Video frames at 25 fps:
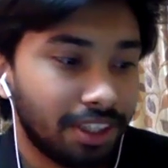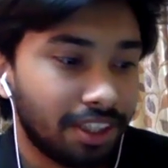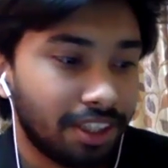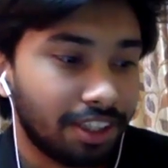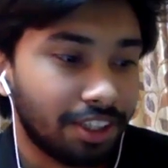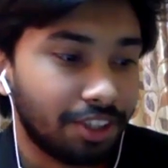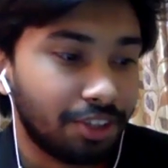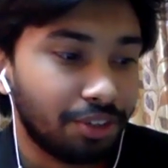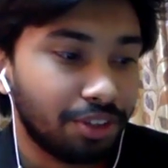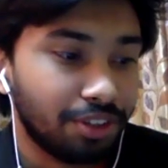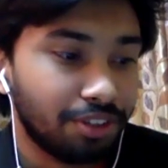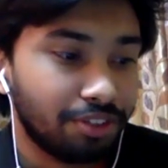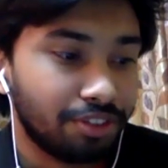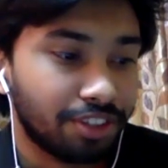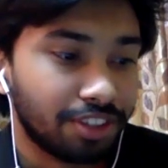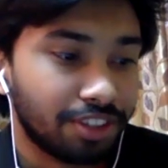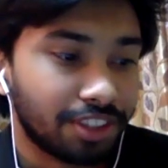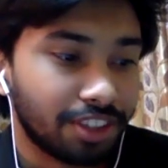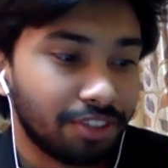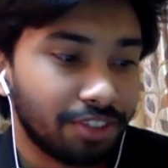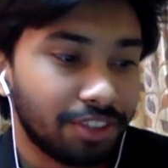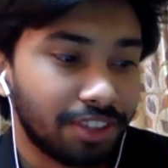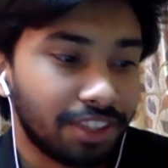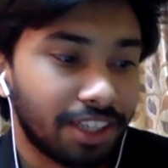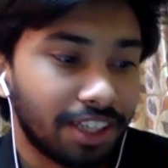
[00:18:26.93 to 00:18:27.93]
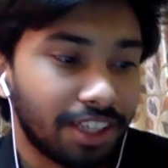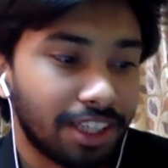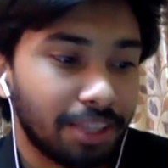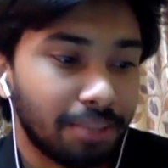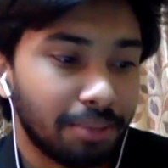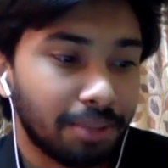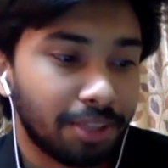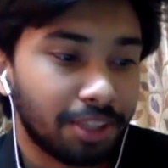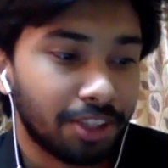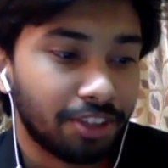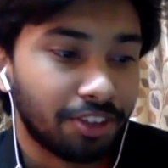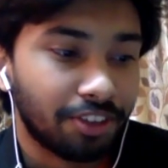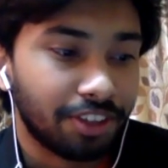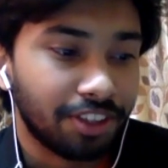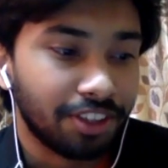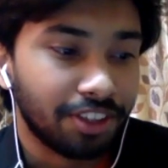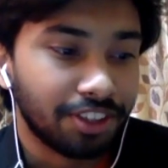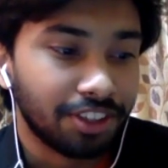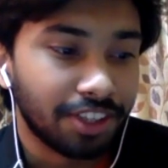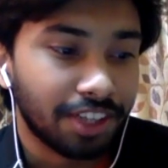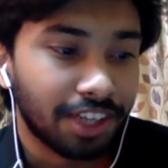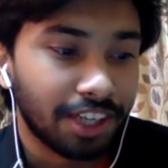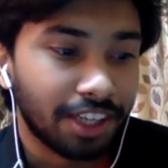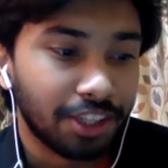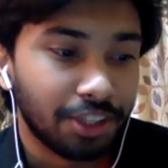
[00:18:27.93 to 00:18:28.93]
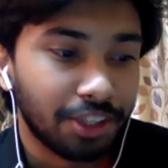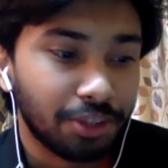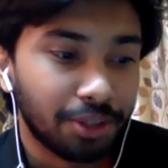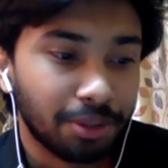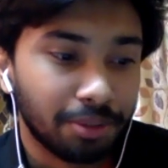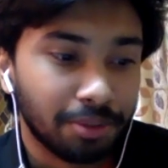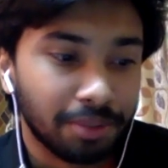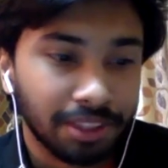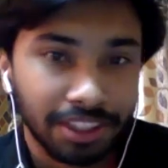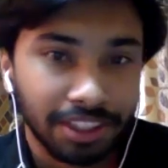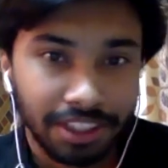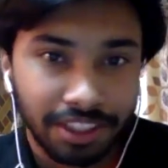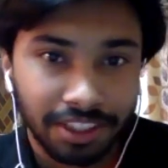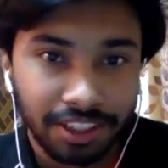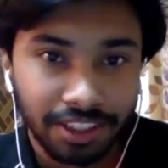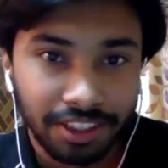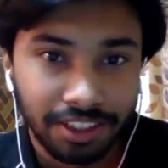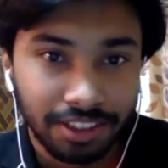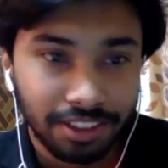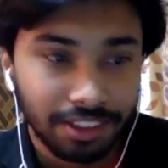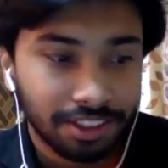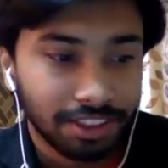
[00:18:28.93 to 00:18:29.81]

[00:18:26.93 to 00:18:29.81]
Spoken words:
universal with unlimited range and durability,